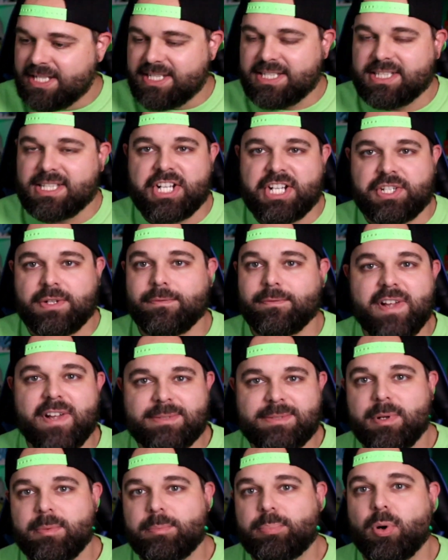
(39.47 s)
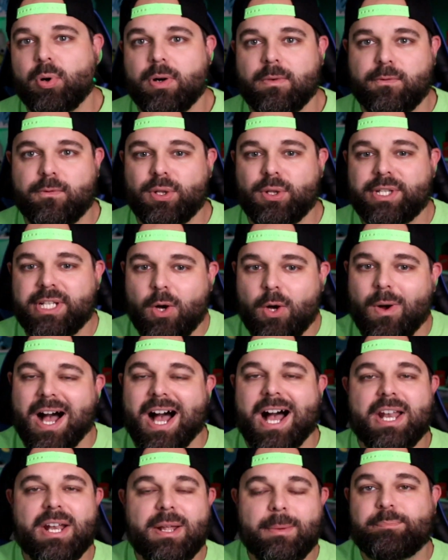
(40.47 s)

slash investment portfolio on a